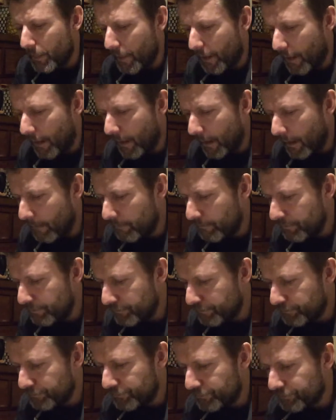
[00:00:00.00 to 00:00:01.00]

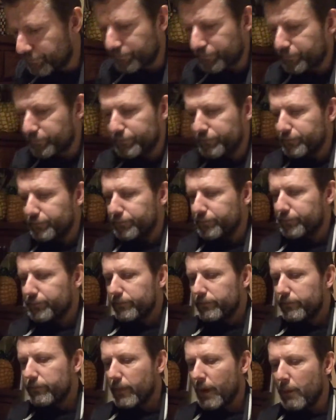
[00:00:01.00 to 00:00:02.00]
Um,
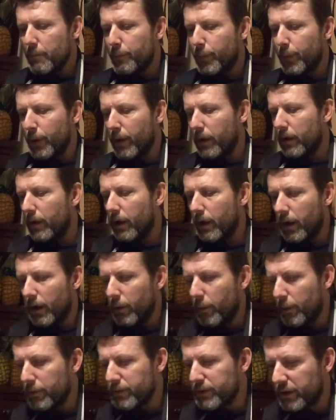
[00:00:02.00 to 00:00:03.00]
but uh,
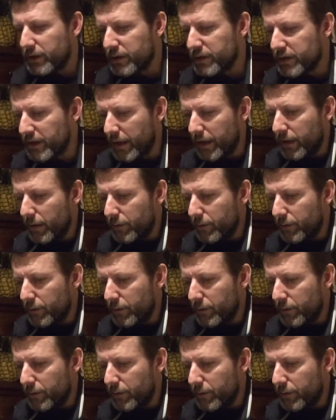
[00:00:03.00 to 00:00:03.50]
what was I going to say?